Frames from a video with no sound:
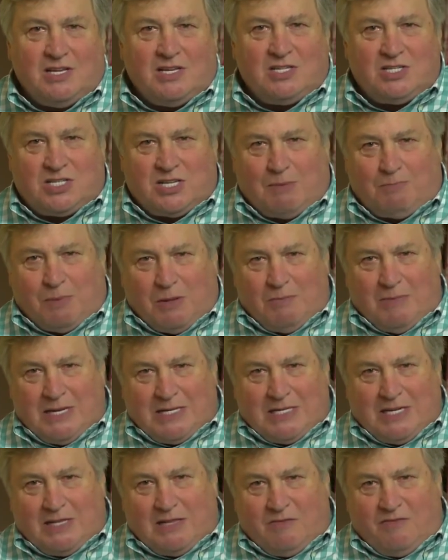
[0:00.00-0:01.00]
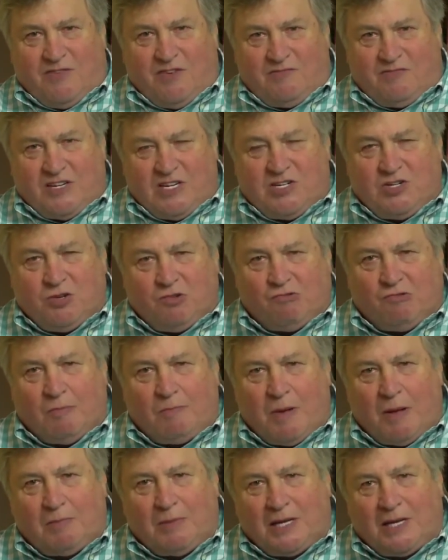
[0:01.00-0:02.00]
supplementing the 52
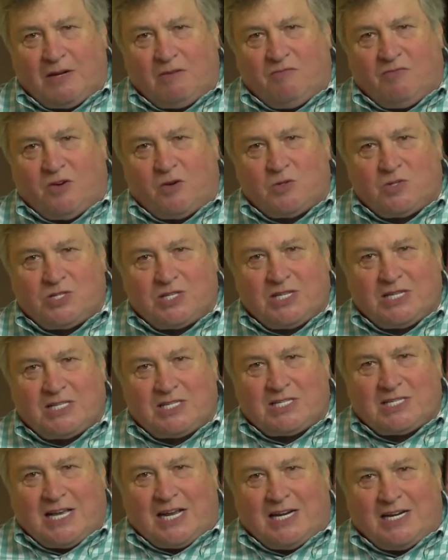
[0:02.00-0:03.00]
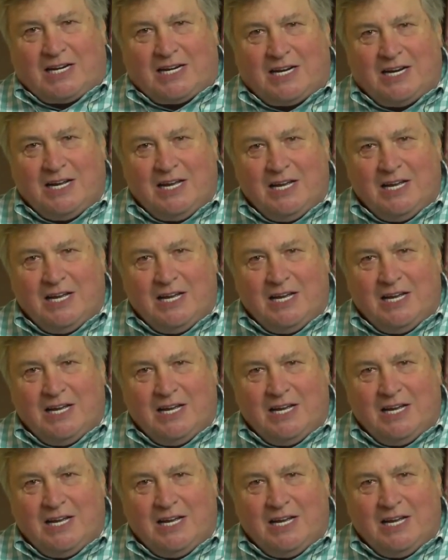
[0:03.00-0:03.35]
Republican votes in the Senate,